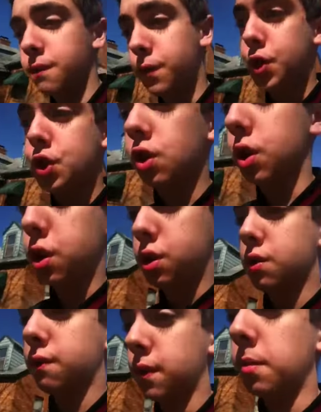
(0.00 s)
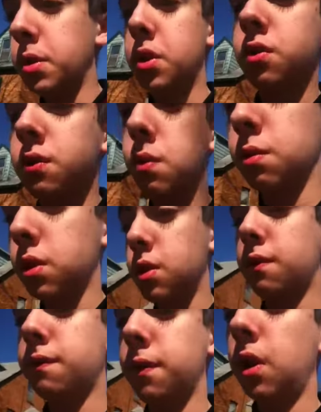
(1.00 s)
for sure. I may do
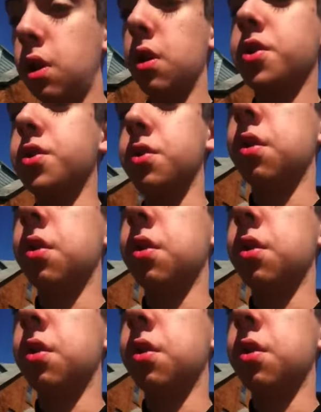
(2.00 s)
little vlogs